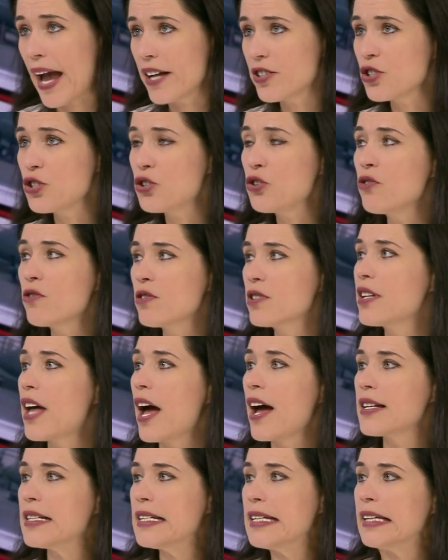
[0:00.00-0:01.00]
attitudes
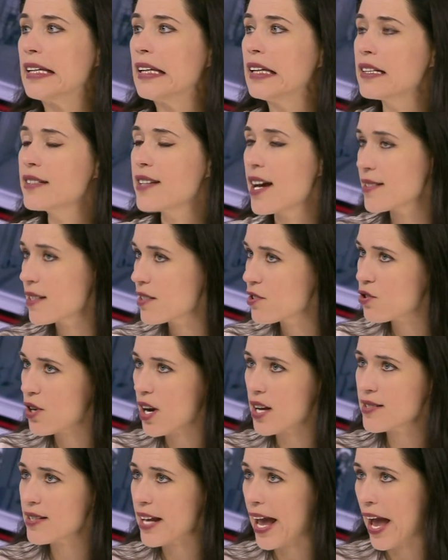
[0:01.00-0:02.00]
that he doesn't
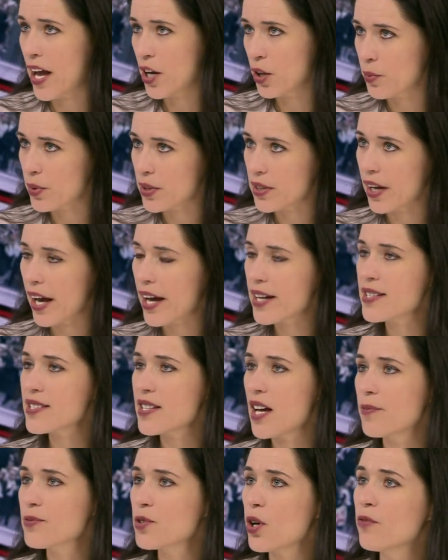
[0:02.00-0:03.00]
trust anybody
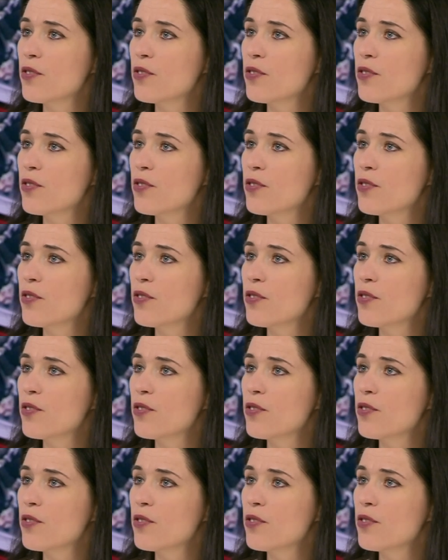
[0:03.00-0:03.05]
except